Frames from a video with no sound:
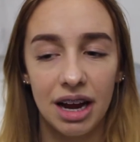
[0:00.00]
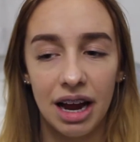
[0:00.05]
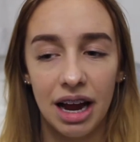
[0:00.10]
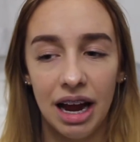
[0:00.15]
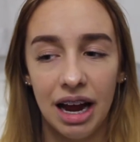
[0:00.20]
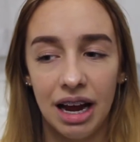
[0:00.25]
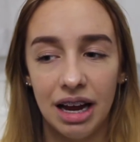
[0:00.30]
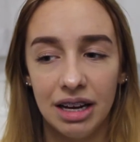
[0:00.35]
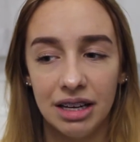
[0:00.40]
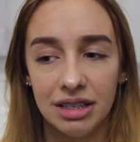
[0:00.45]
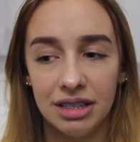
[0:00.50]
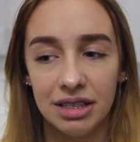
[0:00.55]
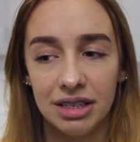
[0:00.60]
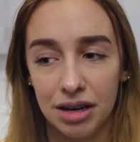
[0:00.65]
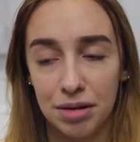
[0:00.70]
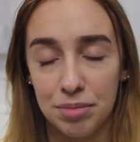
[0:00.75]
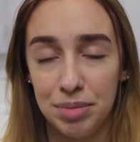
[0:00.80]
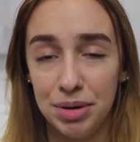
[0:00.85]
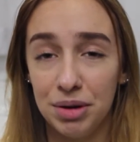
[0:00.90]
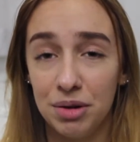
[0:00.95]
and
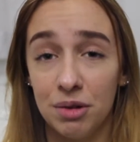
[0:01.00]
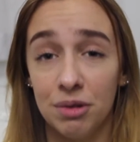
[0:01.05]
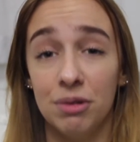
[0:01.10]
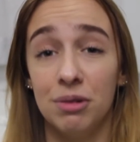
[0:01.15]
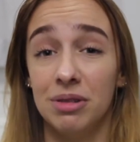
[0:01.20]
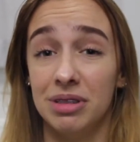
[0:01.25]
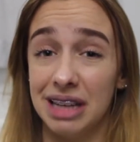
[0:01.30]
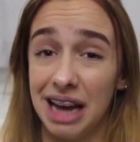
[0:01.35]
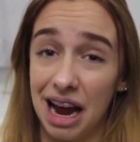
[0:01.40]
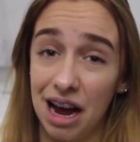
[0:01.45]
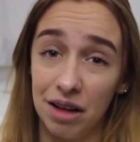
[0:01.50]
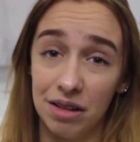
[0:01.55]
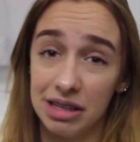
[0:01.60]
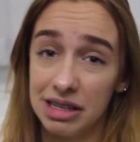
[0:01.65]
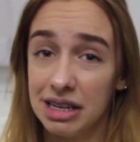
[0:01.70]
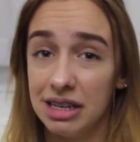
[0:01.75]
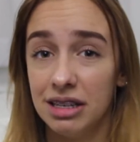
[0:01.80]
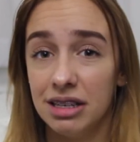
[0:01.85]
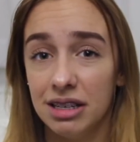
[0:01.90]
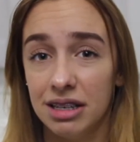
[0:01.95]
a beautiful
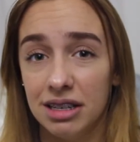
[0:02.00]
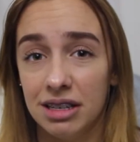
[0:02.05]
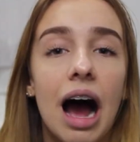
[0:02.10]
talent.